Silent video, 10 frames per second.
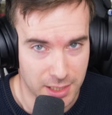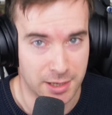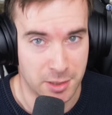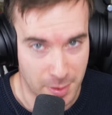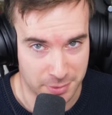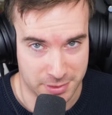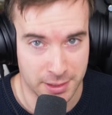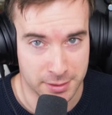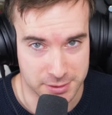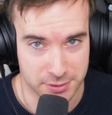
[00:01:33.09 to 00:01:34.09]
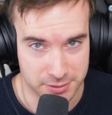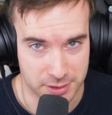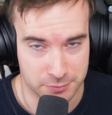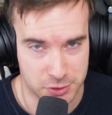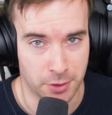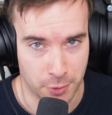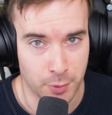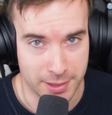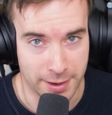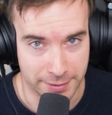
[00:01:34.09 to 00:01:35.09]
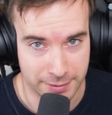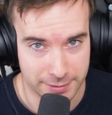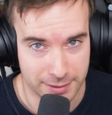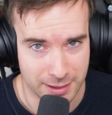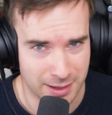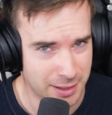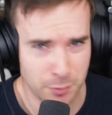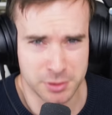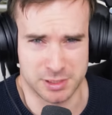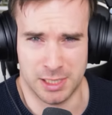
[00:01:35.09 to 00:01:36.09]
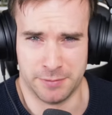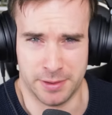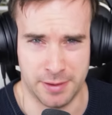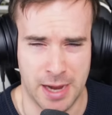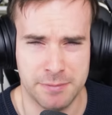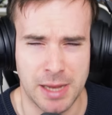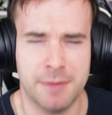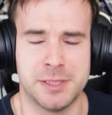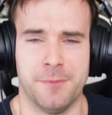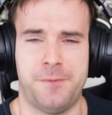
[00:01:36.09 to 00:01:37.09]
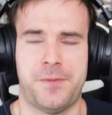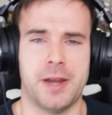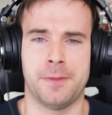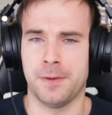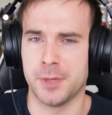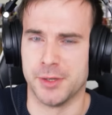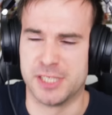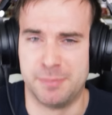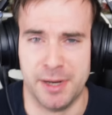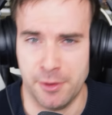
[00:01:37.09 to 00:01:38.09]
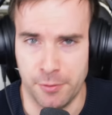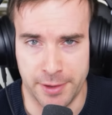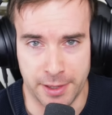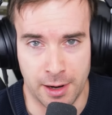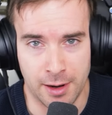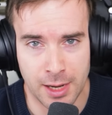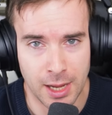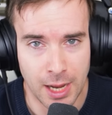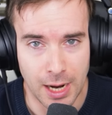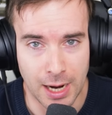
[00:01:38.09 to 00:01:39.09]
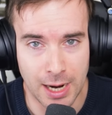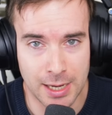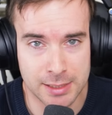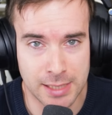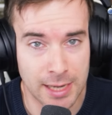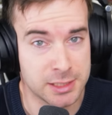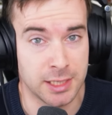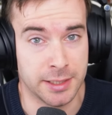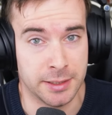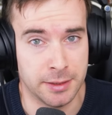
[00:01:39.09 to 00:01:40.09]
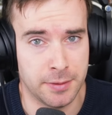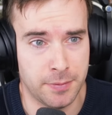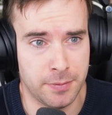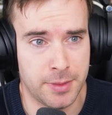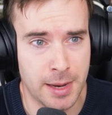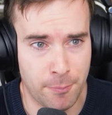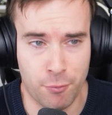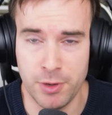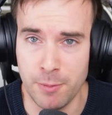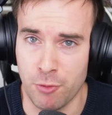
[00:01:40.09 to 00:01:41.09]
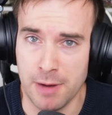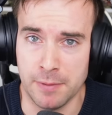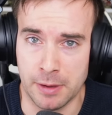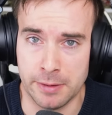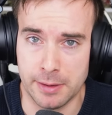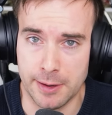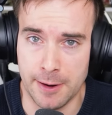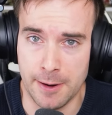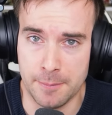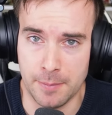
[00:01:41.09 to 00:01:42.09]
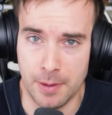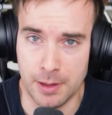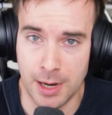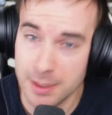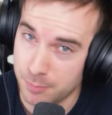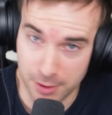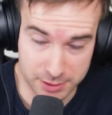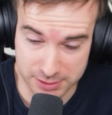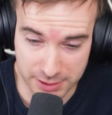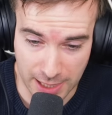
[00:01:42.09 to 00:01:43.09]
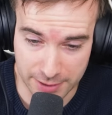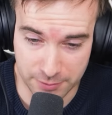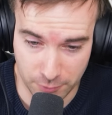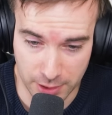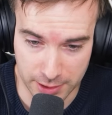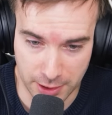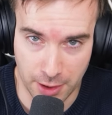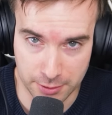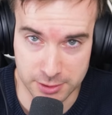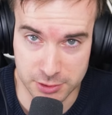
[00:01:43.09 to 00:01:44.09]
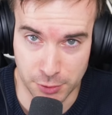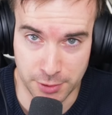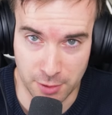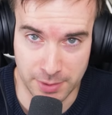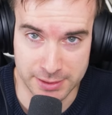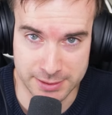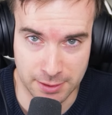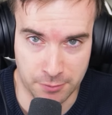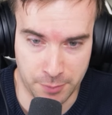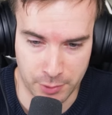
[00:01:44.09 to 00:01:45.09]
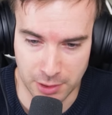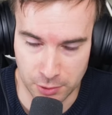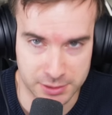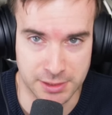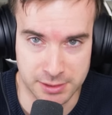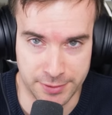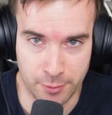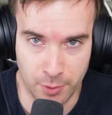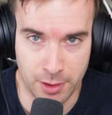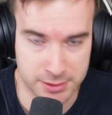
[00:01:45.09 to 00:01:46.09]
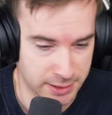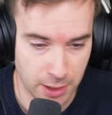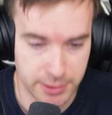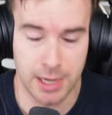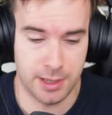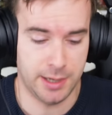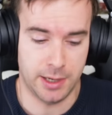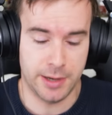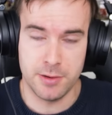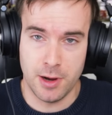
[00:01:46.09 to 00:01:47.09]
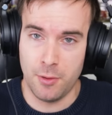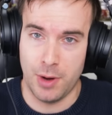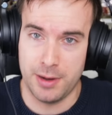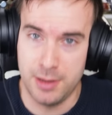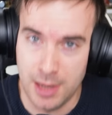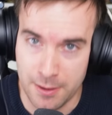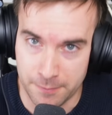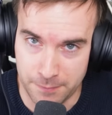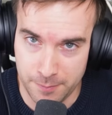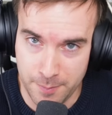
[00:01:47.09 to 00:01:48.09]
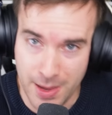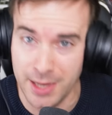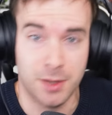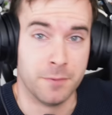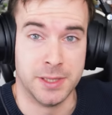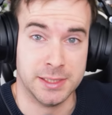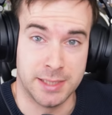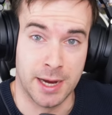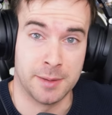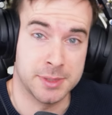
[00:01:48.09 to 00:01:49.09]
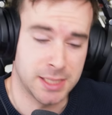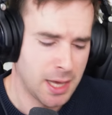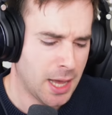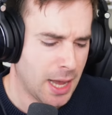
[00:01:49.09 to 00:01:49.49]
Now you may be thinking to yourself, John, who are they? And I wouldn't just leave it there. Have some faith. I'm going to explain who they are. And actually, they're pretty prevalent. I personally hadn't really heard of the studio myself, but when I looked into their works, like, oh yeah, I know and love many of these games.